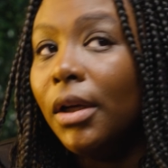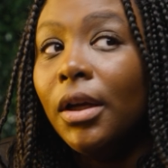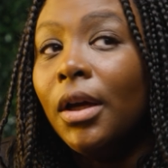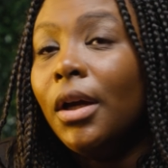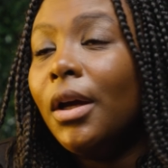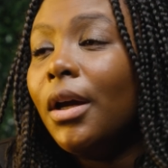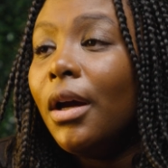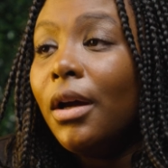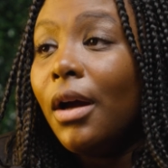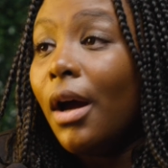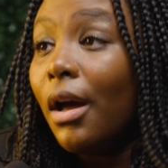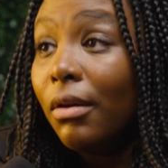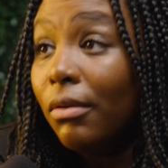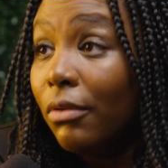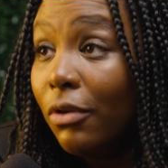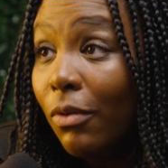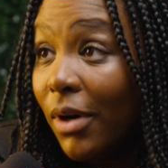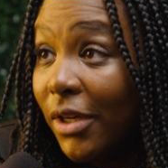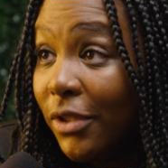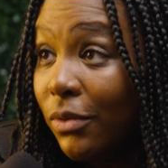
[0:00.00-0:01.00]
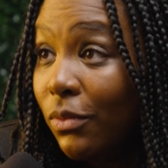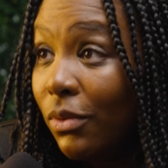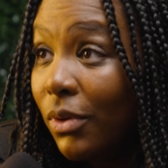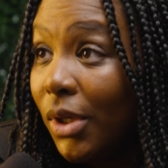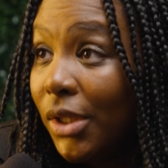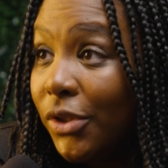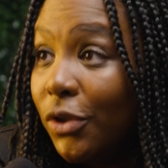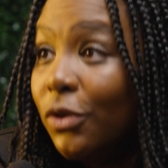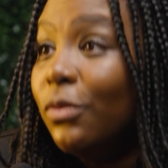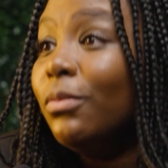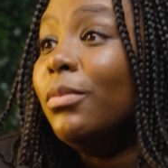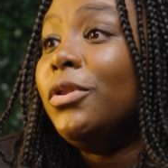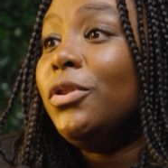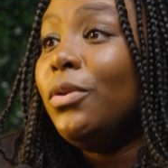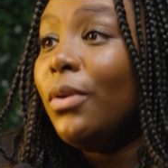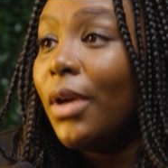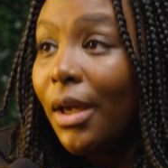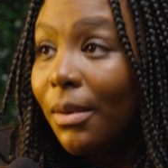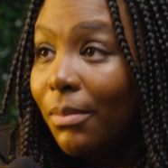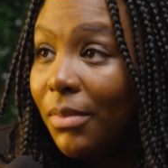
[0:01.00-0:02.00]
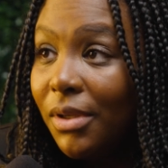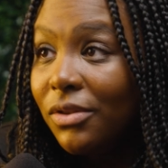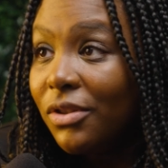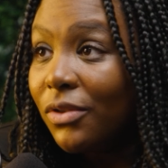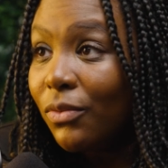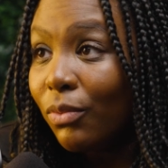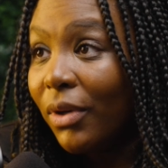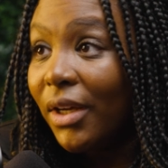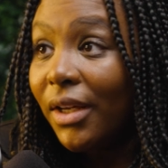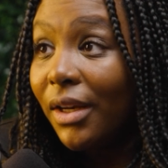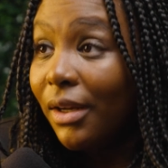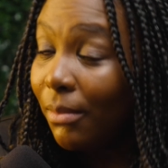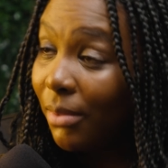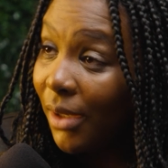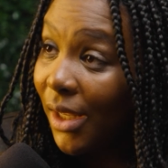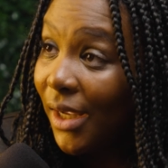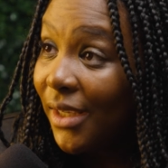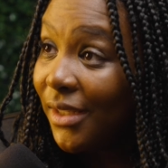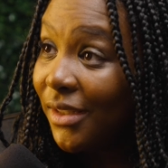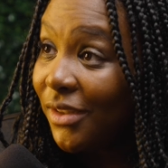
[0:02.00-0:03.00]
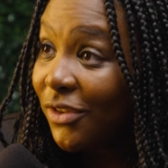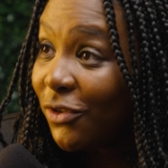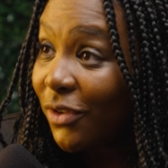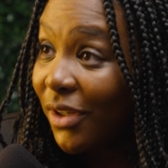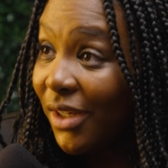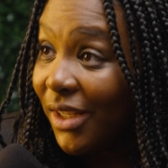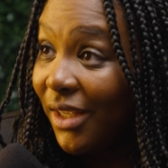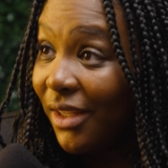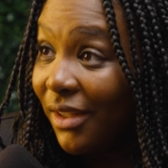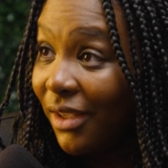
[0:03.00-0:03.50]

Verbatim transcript: but I don't know why you want to, but you can't be just rigging up lights trying